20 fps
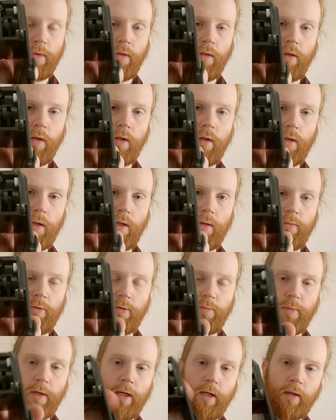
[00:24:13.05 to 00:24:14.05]
hammers
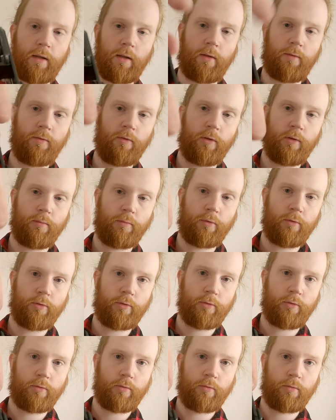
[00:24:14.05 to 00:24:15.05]
back. If you then
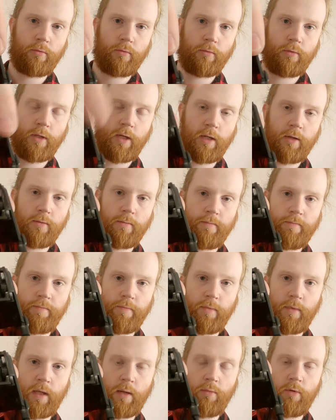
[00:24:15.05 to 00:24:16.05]
push that
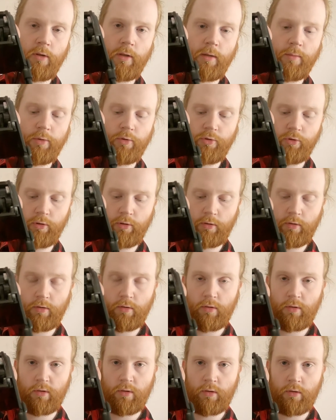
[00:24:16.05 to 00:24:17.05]
will then protrude.
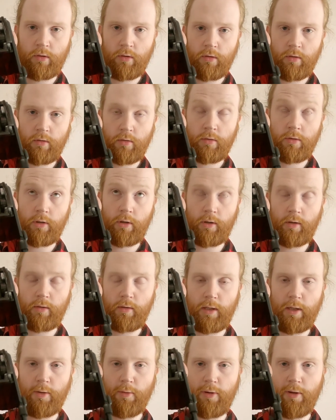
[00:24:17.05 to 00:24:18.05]
Sorry,
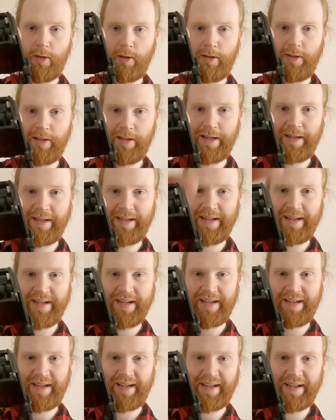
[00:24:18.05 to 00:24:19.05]
it will
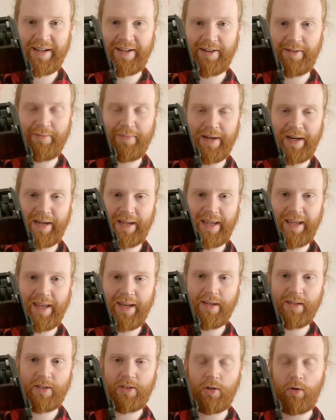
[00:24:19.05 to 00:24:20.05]
come back
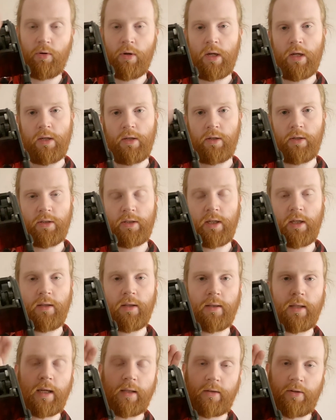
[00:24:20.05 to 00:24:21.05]
in. So you can see
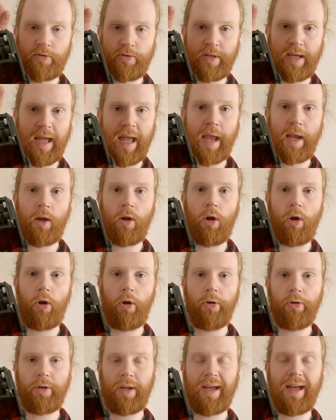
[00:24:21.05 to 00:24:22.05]
that that doesn't hang
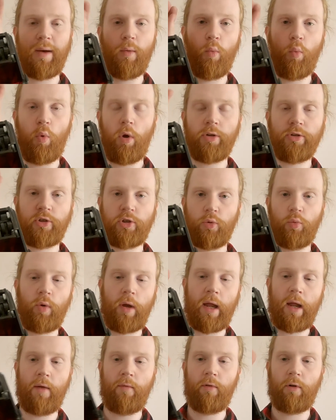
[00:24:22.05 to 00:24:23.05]
out
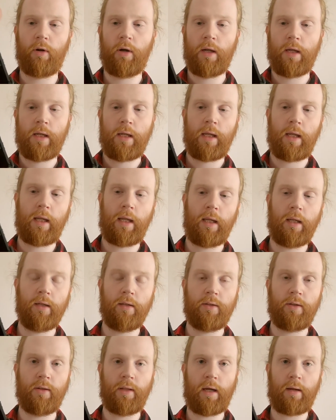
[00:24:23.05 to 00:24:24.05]
whatsoever
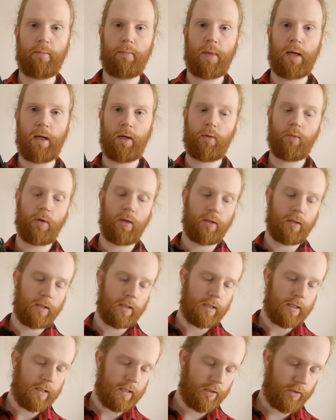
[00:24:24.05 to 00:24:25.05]
into that mag well.
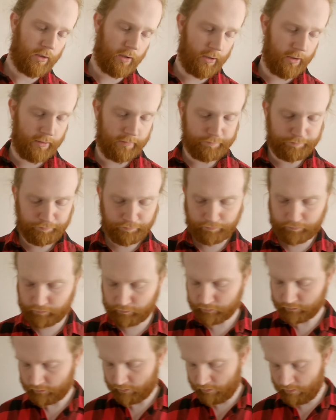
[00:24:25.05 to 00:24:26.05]
Now,
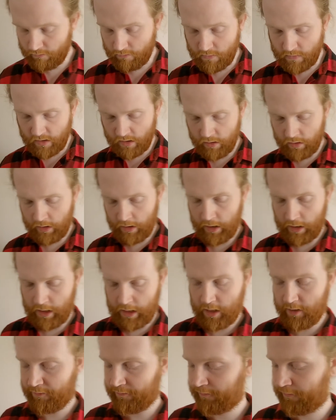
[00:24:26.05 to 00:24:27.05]

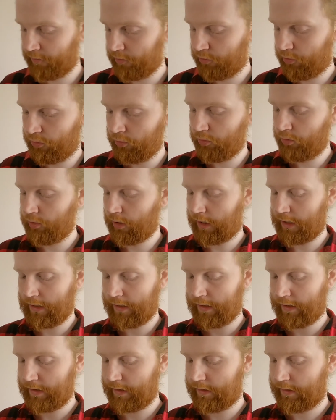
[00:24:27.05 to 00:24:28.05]
if you
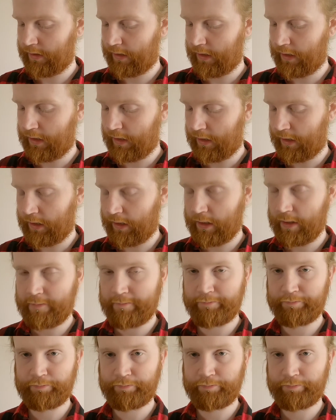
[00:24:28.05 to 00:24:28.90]
had a